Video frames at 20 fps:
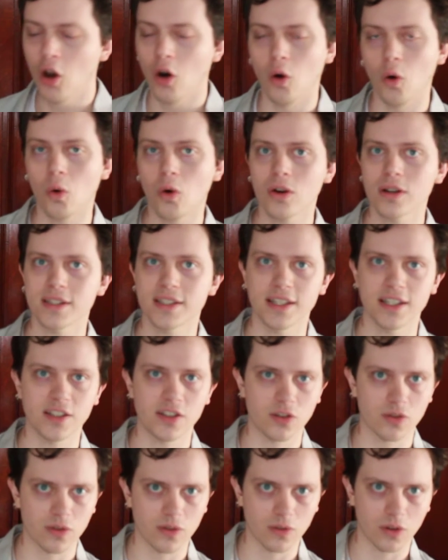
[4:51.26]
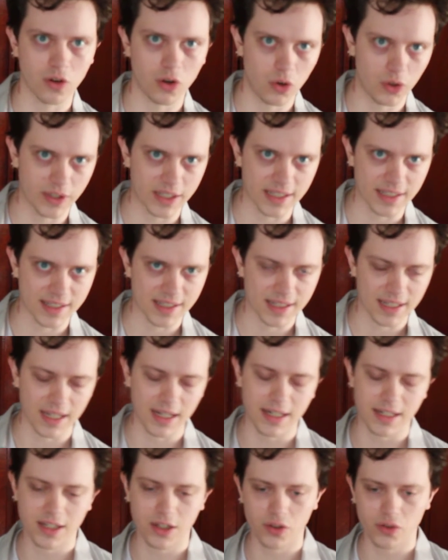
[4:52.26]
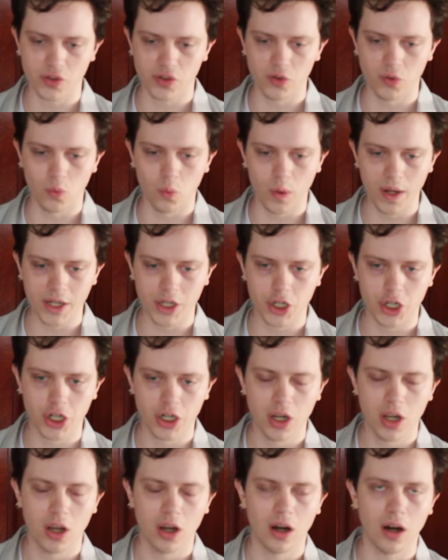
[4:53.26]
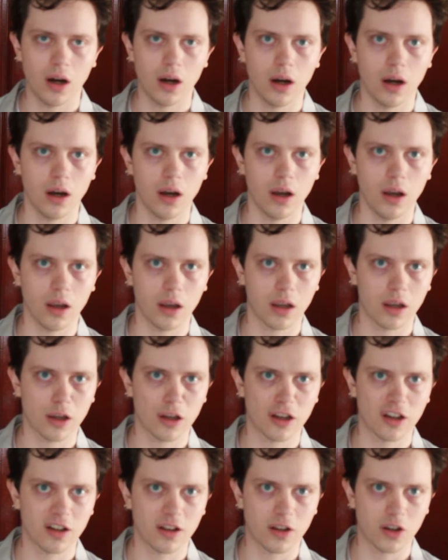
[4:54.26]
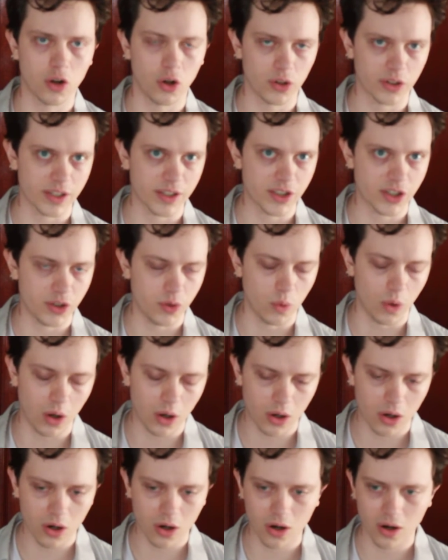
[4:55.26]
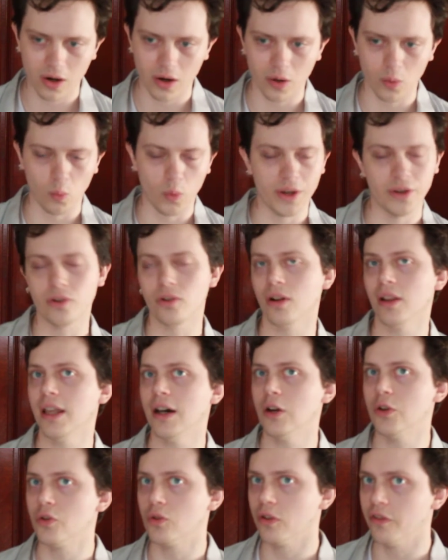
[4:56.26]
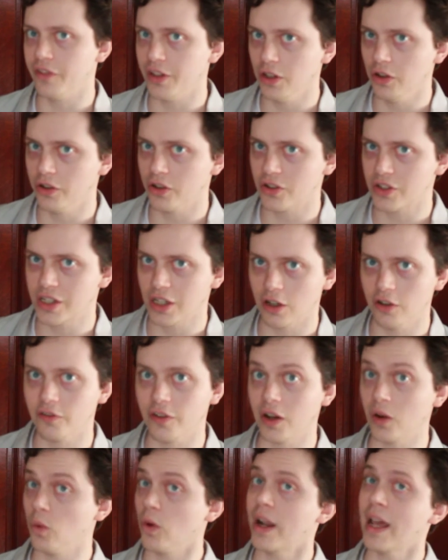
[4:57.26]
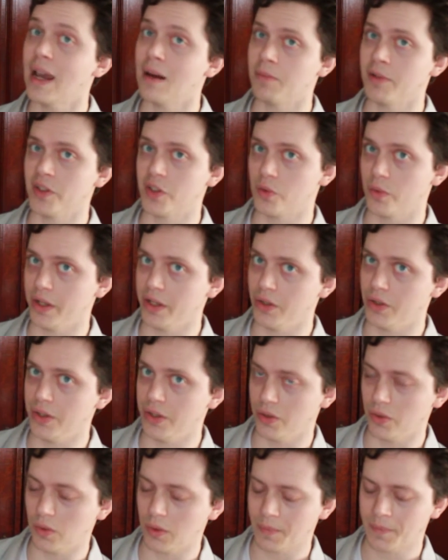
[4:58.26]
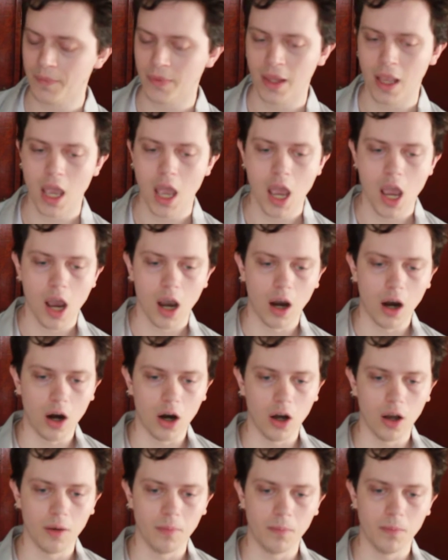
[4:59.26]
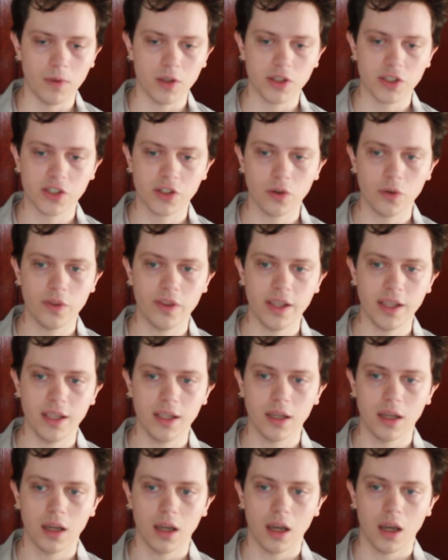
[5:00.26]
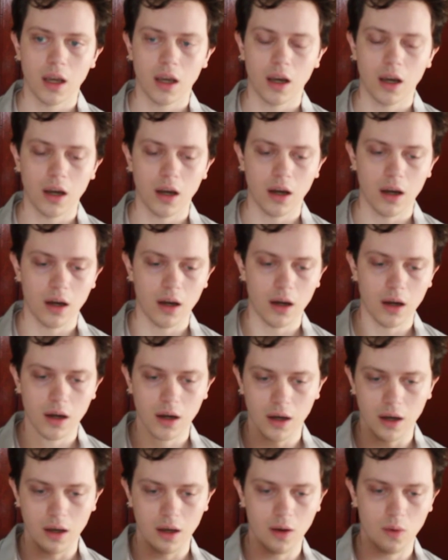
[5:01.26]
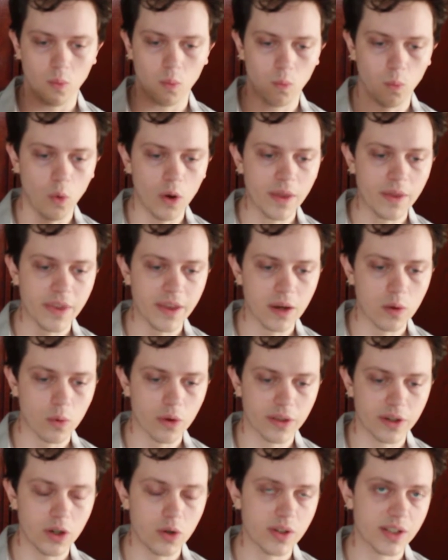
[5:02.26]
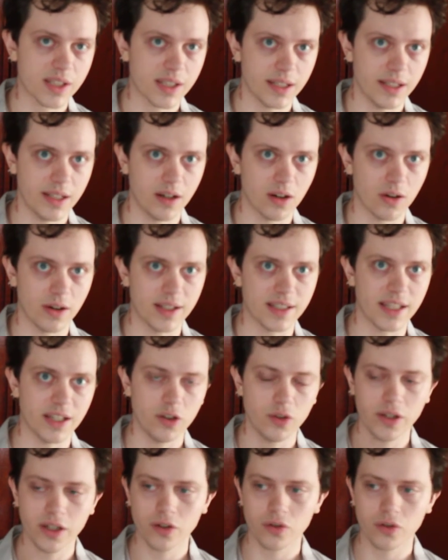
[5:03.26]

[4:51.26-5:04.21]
or it says you're the cultist, and it tells you which cultist you are, when you're allowed to reveal yourself, and what happens when you do. So the One thing worth noticing here is that you get